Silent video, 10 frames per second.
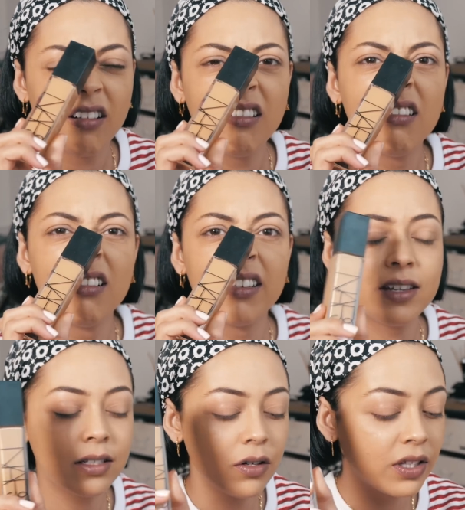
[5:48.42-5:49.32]
oh,
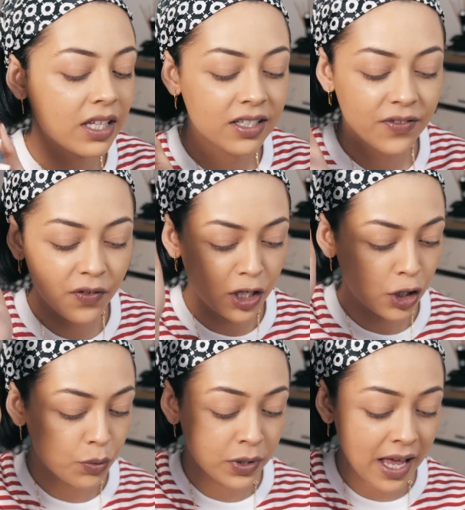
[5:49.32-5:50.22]
this
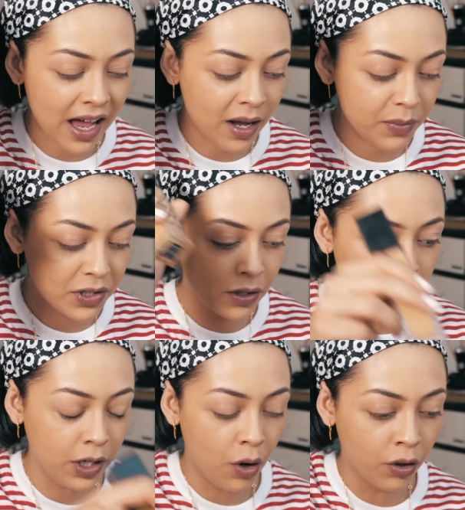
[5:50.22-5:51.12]
finish was
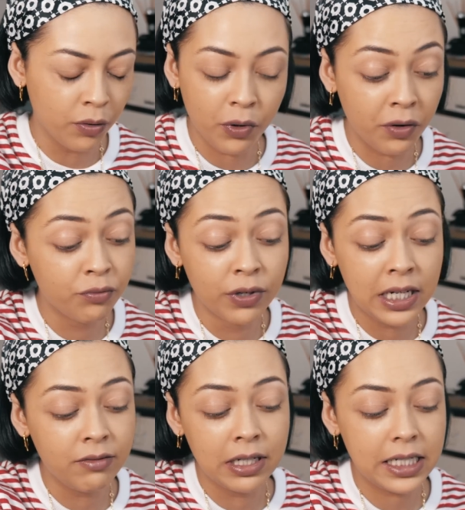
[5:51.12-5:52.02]
absolutely horrible. I
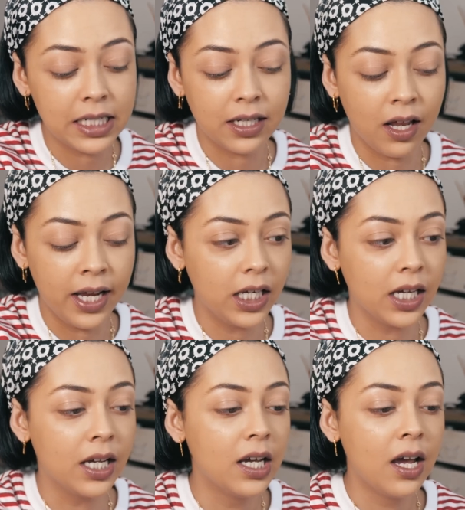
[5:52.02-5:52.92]
really, really didn't like
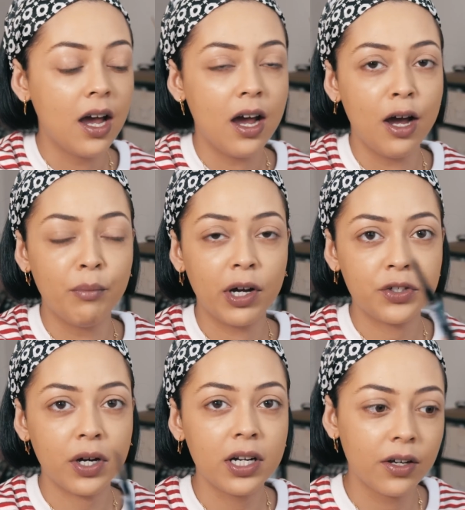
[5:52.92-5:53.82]
it. I
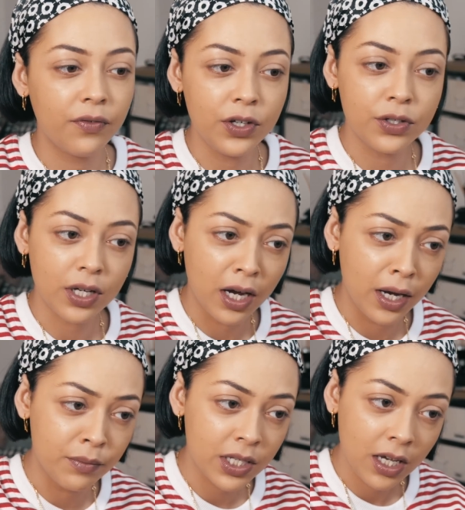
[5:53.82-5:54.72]
tried it a few
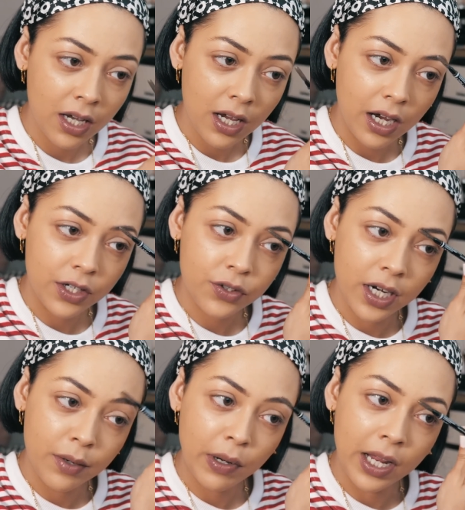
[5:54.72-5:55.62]
times. I
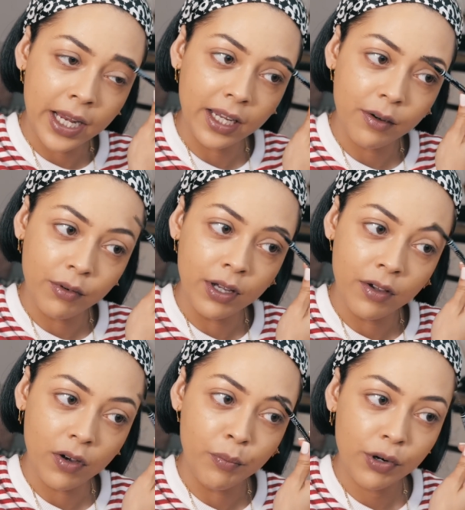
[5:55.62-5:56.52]
tried applying it
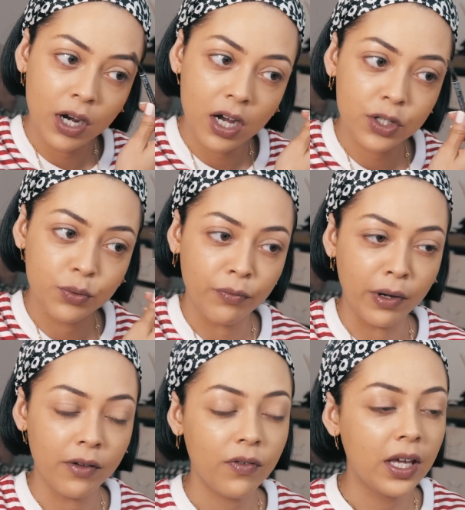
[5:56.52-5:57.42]
with a brush, with
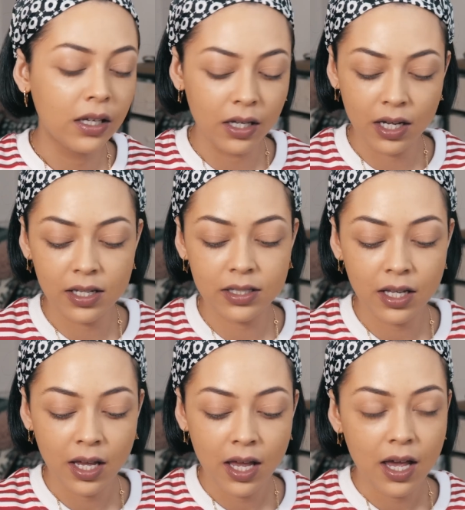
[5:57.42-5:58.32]
my fingers,
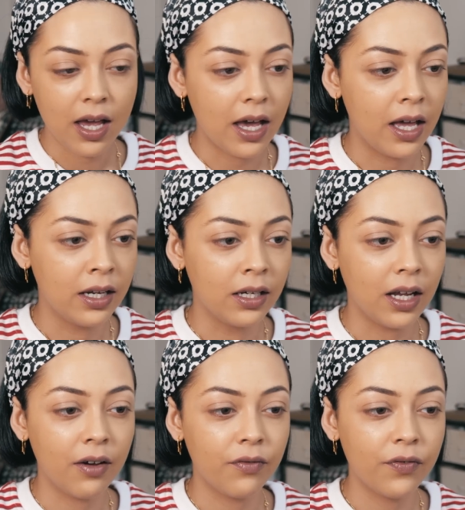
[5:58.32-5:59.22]
and
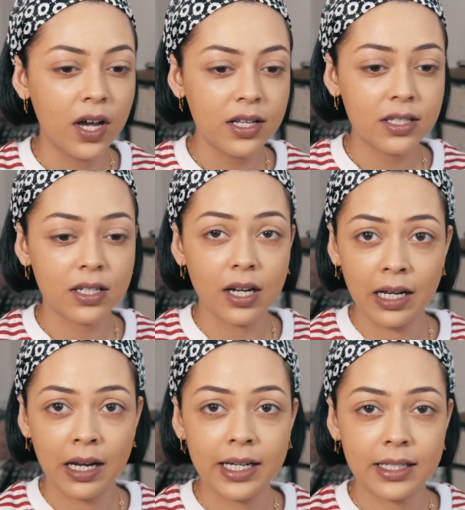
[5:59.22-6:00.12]
at first I
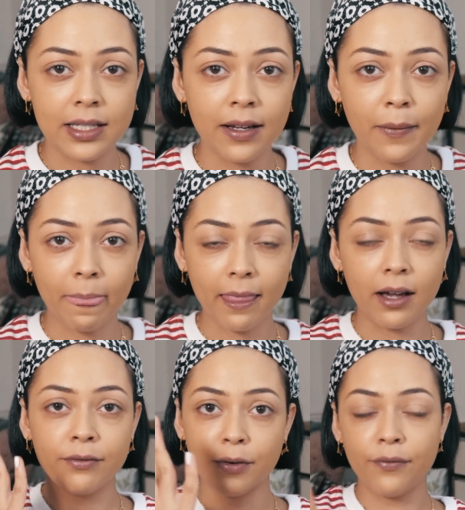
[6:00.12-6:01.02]
liked it,
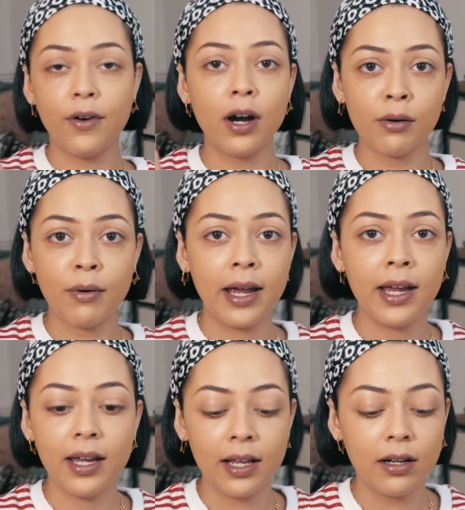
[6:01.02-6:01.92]
and from far
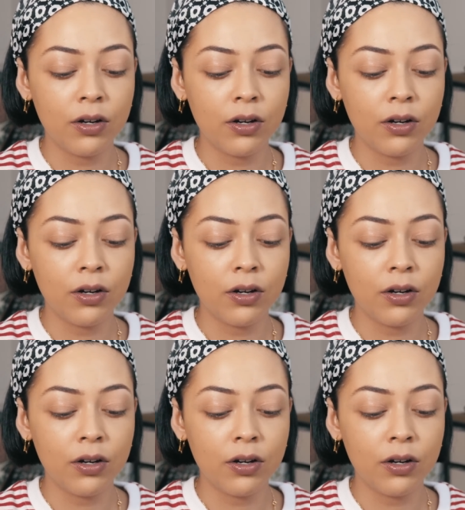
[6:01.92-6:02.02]
away it